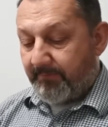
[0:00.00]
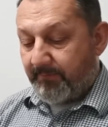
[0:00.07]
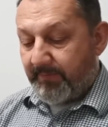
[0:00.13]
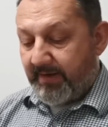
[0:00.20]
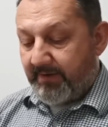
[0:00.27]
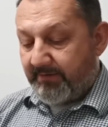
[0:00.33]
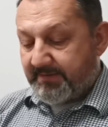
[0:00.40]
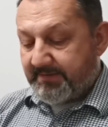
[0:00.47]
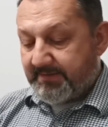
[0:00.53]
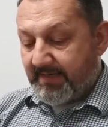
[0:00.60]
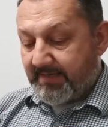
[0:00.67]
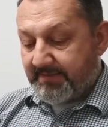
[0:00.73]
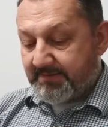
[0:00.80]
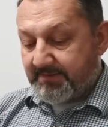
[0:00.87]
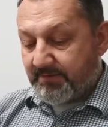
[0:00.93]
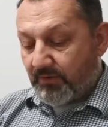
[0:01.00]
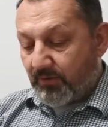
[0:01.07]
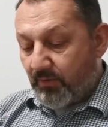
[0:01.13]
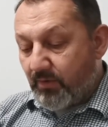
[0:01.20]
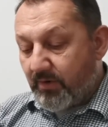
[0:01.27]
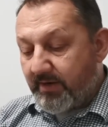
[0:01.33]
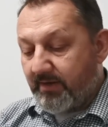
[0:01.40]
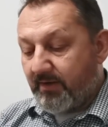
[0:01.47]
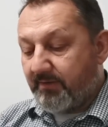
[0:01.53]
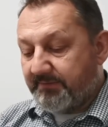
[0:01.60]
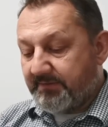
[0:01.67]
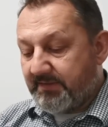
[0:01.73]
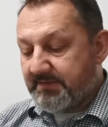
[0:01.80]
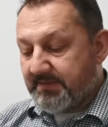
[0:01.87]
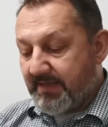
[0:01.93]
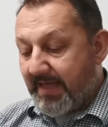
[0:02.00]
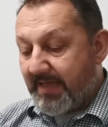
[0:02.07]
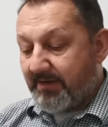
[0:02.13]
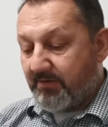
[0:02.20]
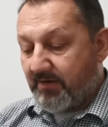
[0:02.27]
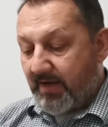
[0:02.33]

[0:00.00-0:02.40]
where it says, "The glory of this latter